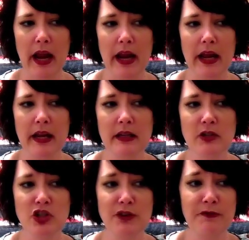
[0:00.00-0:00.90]

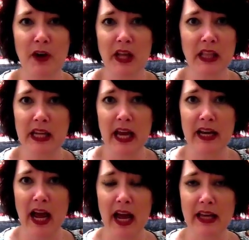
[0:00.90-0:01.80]
And she finally
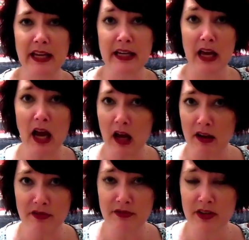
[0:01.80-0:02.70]
had
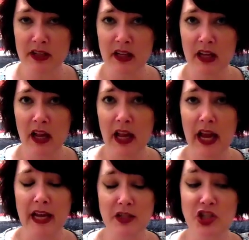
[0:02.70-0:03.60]
enough.
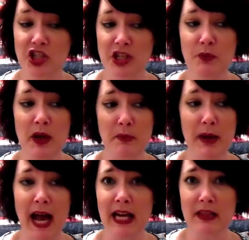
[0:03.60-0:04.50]
And she went
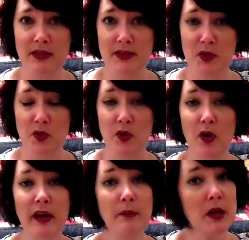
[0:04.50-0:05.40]
back at this
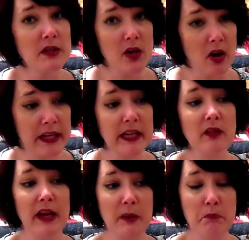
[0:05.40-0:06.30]
girl, and I'm not talking
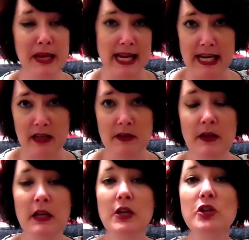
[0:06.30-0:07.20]
mean.
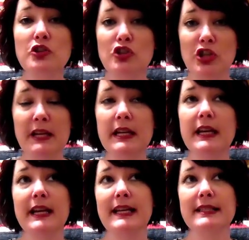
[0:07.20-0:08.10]
She did
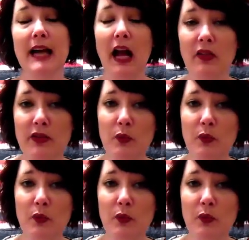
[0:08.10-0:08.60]
it exactly